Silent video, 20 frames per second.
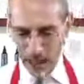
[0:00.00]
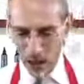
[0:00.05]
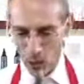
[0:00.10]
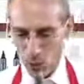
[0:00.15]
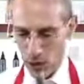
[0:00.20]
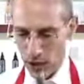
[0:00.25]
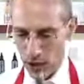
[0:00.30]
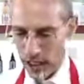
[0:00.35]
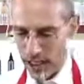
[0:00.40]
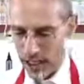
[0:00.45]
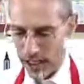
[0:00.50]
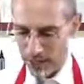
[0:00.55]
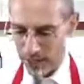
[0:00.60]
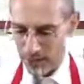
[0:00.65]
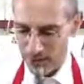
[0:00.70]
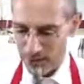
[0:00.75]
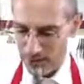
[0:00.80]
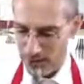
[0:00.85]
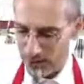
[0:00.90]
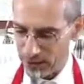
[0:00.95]
will
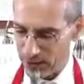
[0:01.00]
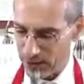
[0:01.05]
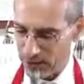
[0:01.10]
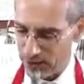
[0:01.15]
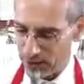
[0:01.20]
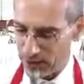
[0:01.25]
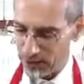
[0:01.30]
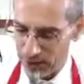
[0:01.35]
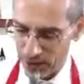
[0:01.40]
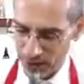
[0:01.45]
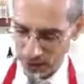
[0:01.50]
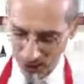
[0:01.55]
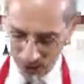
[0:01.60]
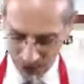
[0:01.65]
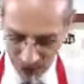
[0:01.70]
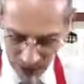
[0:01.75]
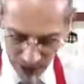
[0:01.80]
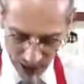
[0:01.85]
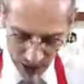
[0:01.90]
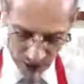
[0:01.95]
have the
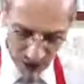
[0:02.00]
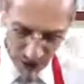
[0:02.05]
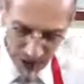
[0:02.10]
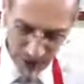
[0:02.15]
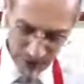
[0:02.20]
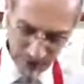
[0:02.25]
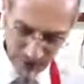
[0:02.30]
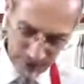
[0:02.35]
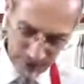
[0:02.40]
celery.